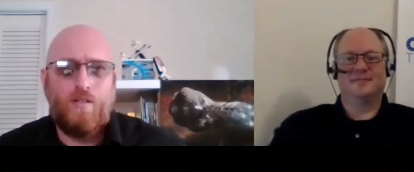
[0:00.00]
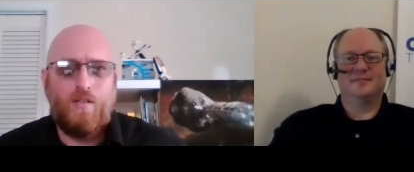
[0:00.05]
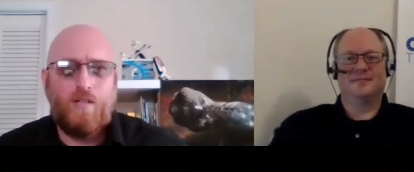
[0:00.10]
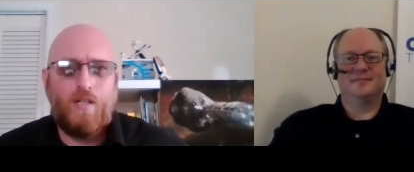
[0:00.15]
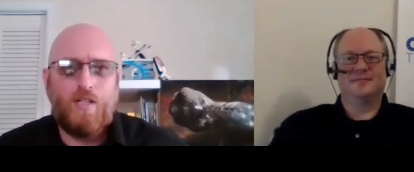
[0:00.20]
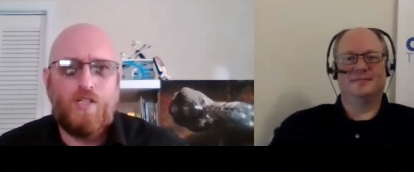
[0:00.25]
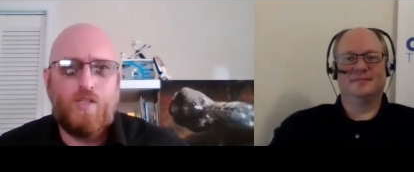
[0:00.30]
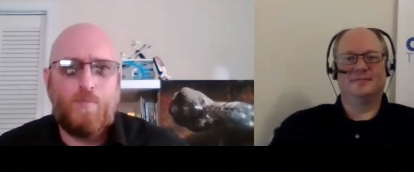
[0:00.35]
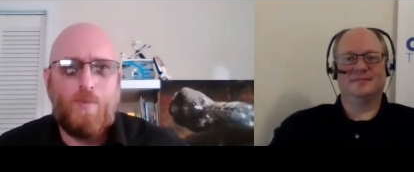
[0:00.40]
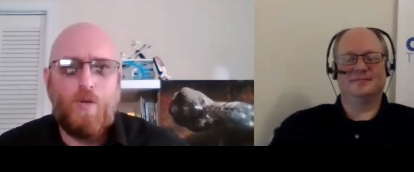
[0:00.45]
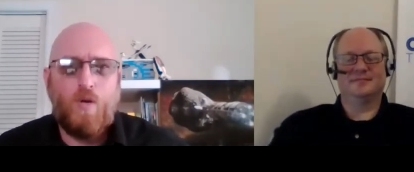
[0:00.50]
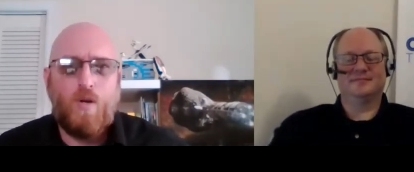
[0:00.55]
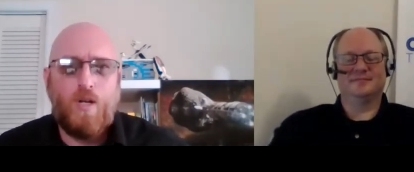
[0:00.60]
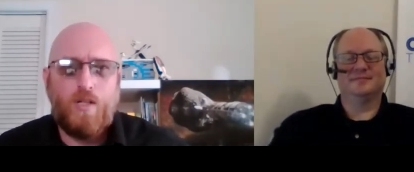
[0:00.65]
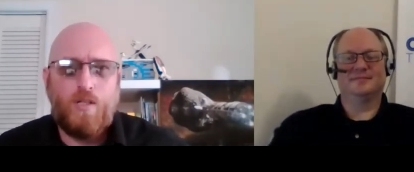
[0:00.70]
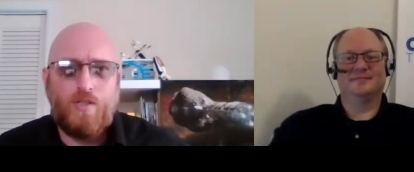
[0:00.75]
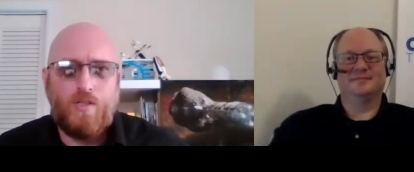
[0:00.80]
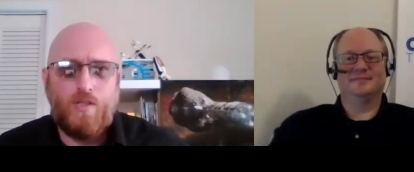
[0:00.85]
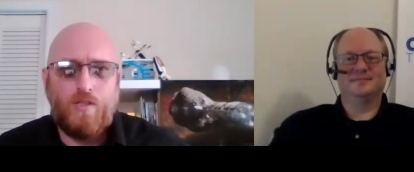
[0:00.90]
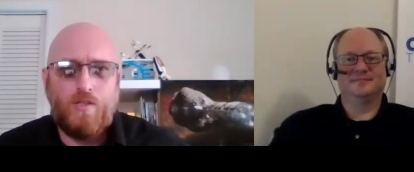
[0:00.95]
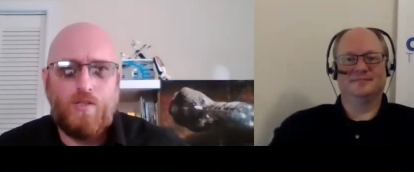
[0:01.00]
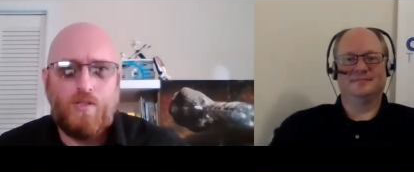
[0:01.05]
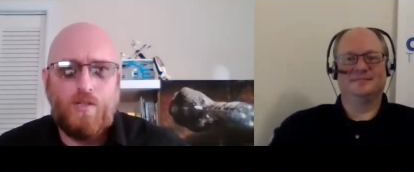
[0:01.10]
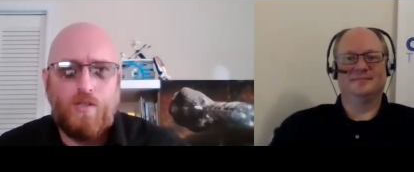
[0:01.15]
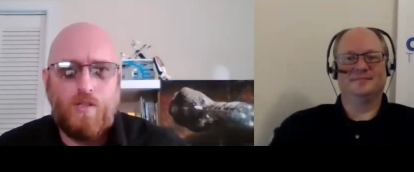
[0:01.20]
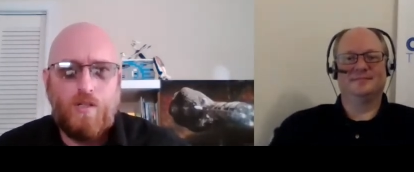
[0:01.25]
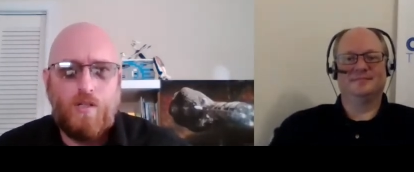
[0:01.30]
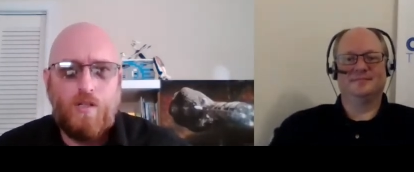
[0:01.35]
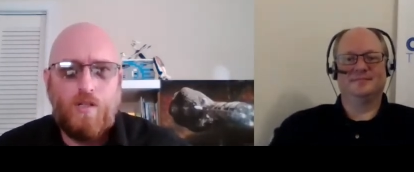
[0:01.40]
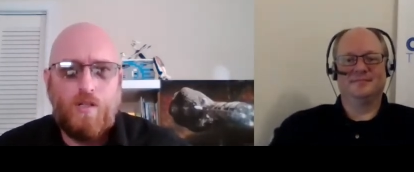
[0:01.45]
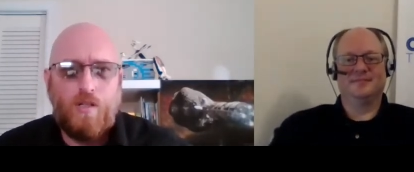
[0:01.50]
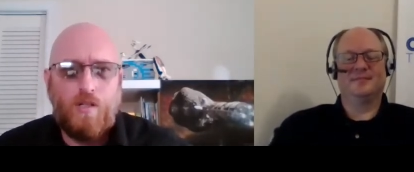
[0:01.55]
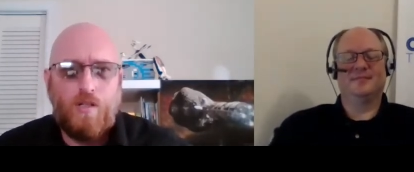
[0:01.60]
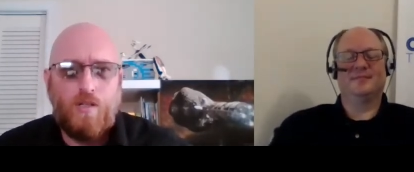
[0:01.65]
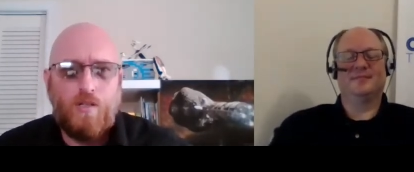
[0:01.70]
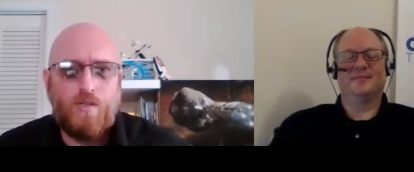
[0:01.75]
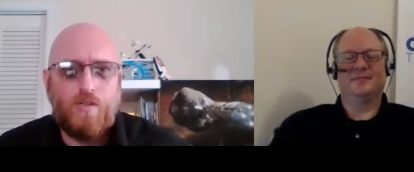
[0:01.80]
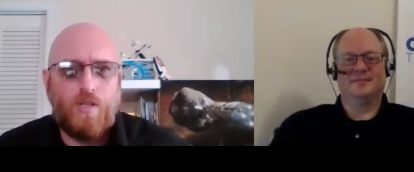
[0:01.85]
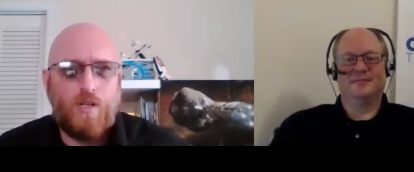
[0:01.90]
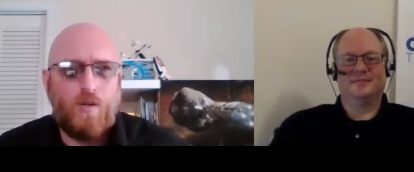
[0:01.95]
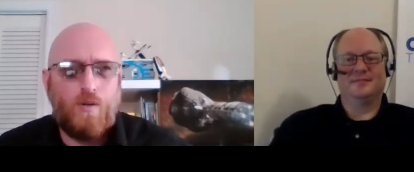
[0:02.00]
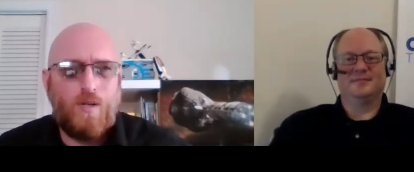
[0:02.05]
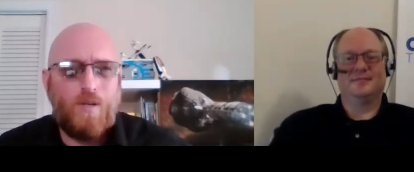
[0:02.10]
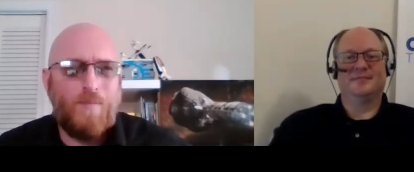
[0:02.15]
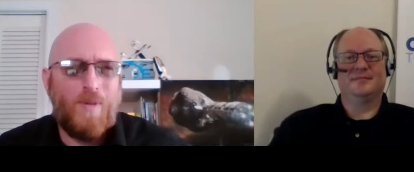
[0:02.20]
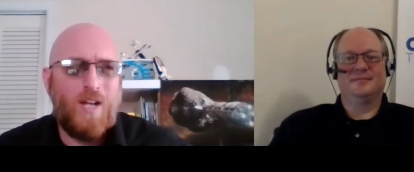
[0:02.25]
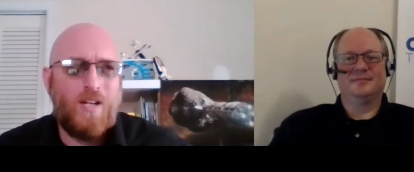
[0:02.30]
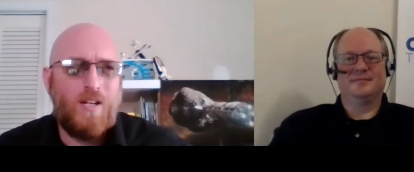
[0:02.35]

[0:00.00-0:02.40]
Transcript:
Speaker 1: experiences. So it might